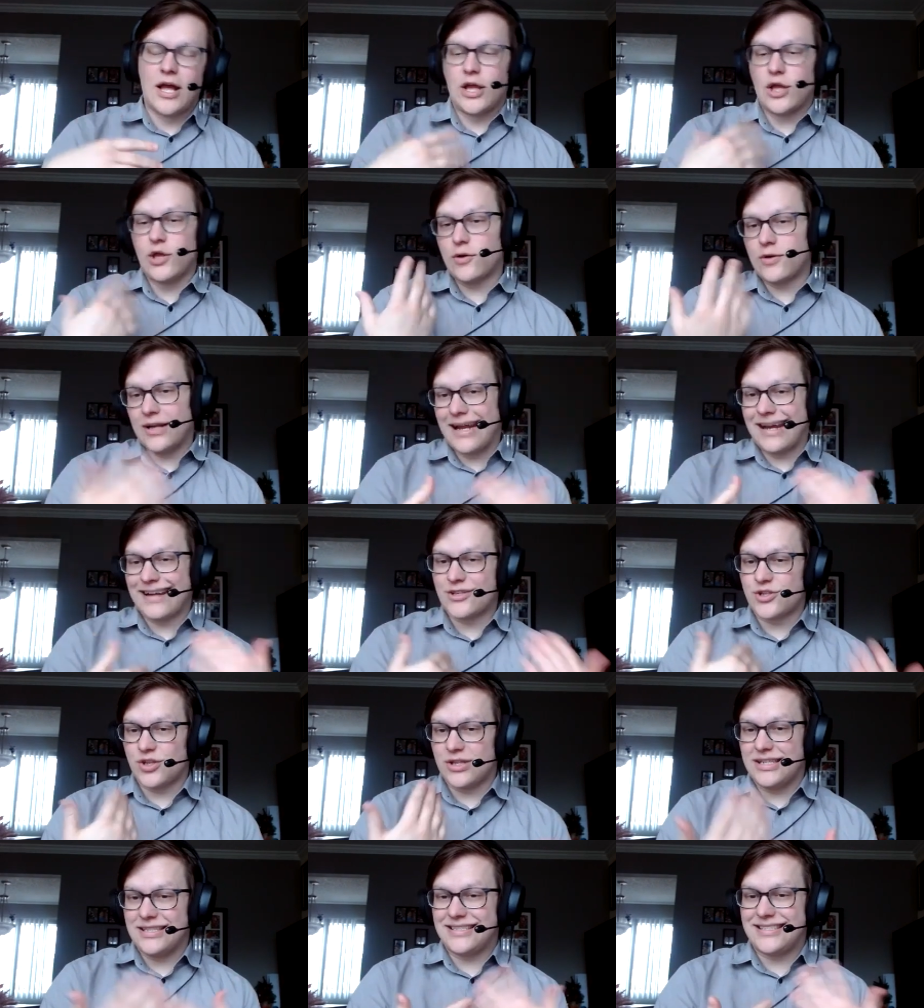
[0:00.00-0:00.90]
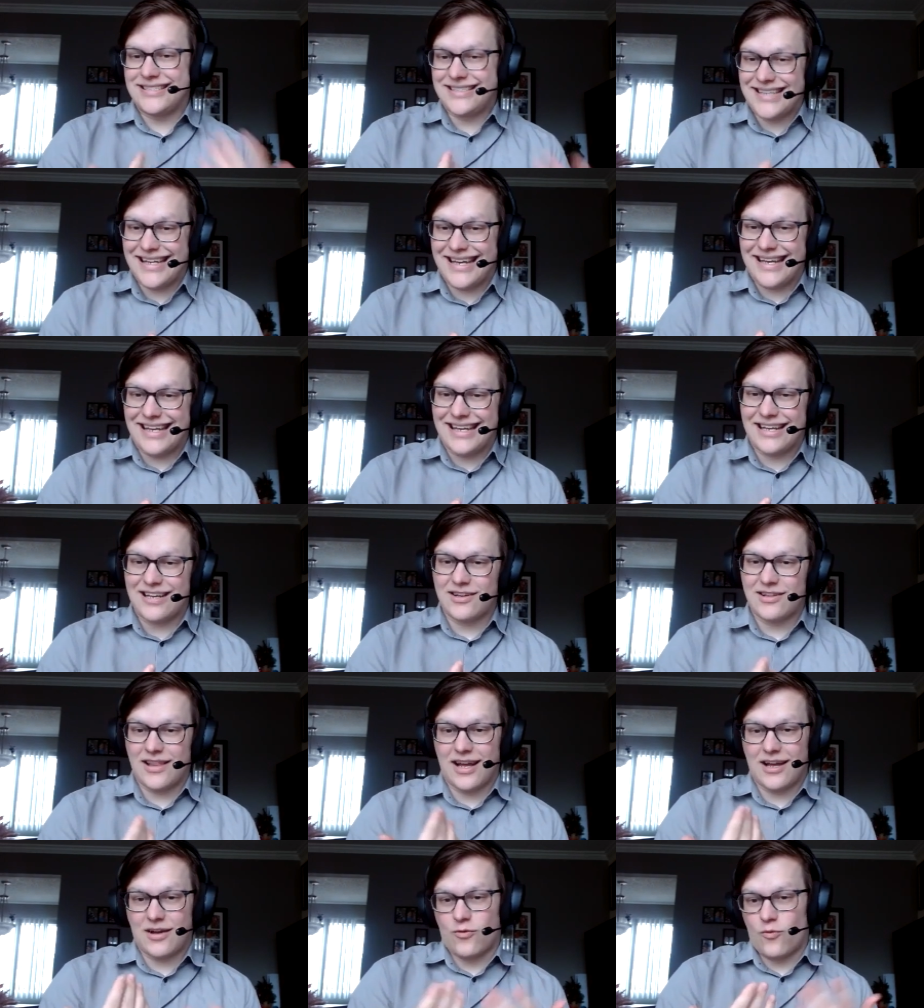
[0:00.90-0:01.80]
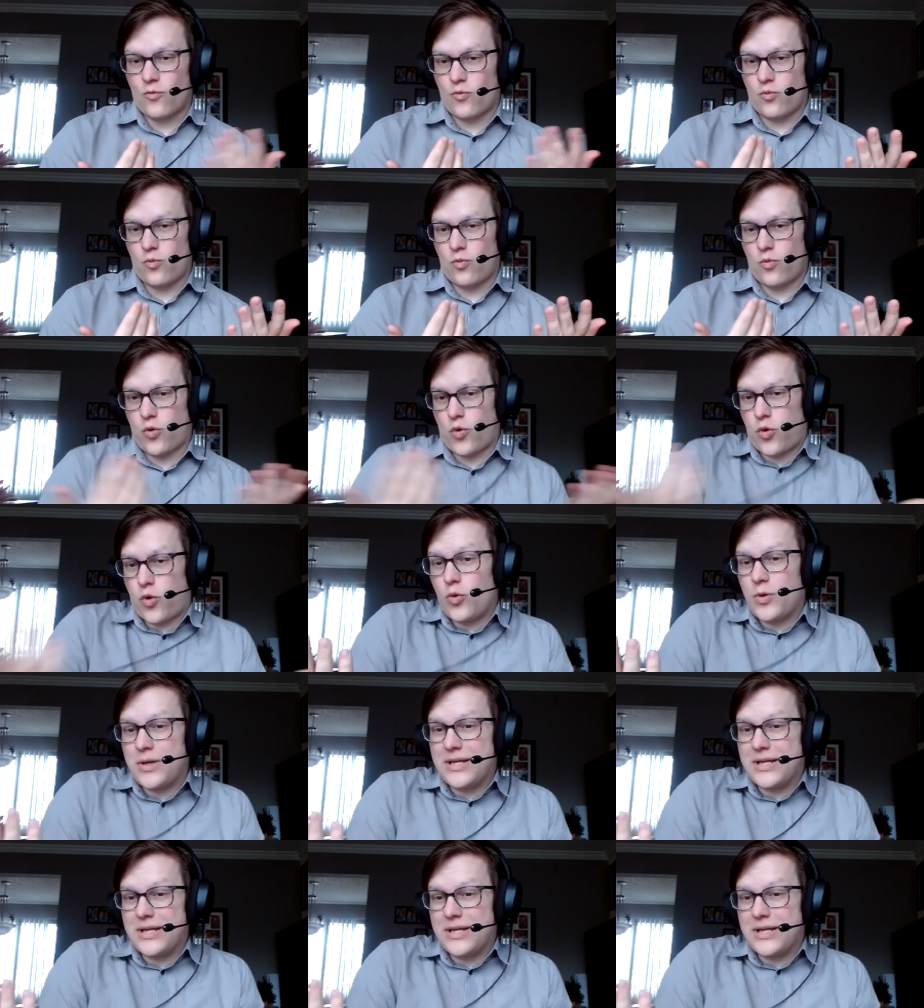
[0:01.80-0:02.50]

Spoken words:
you can actually see like who